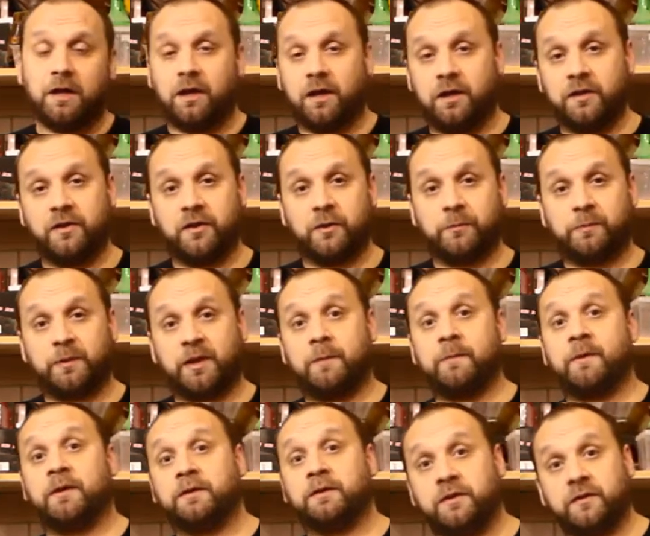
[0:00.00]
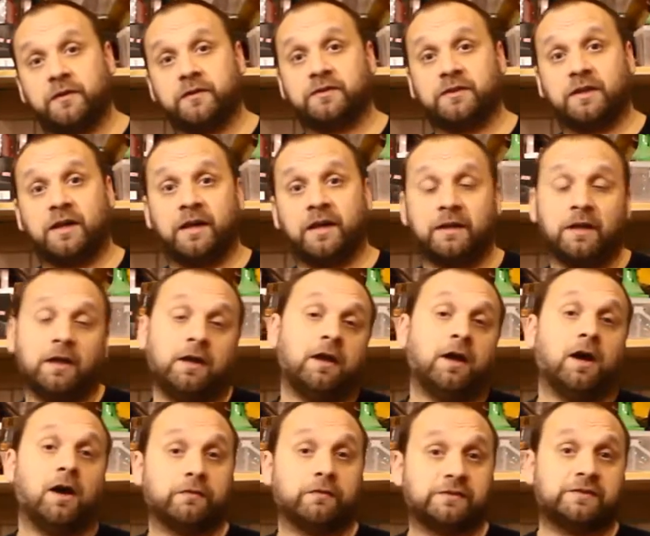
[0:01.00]
another beam on the other side
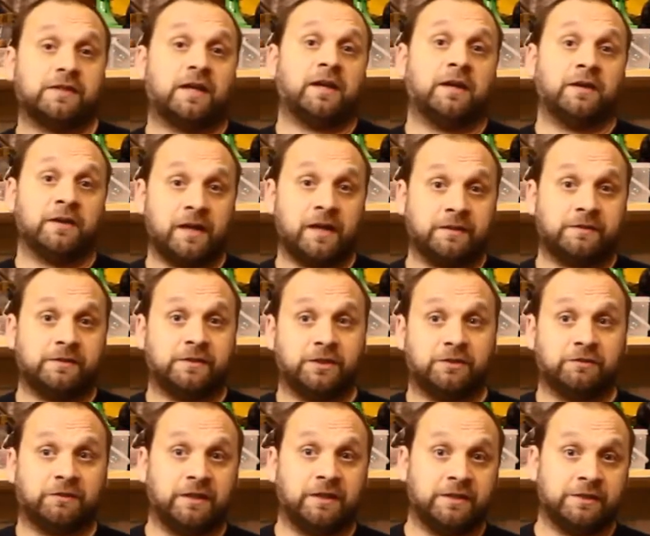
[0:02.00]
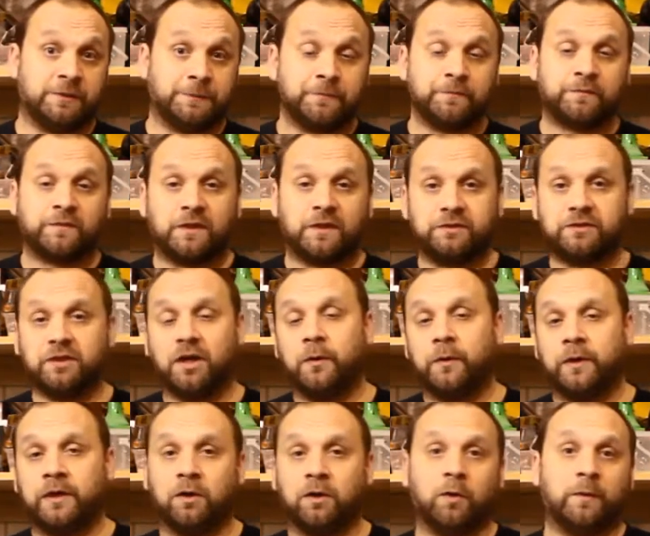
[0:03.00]
offset at 90 degrees, so
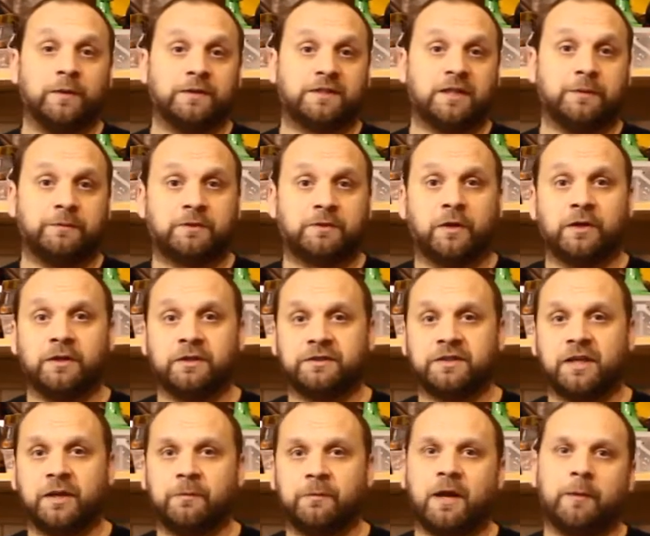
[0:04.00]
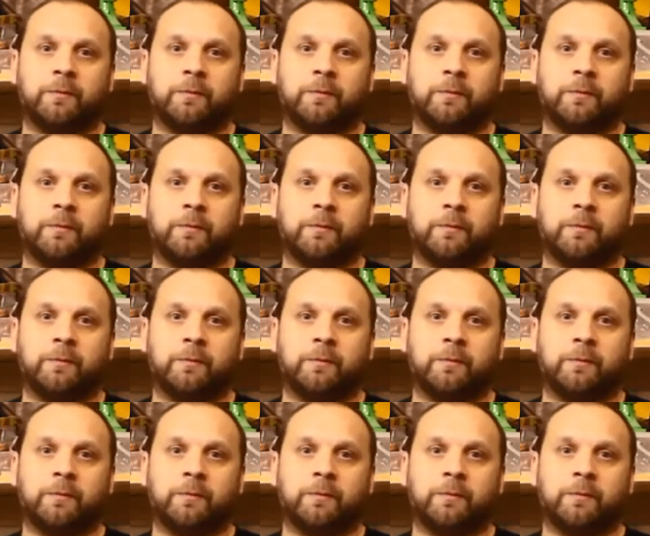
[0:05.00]
it always keeps going the same way.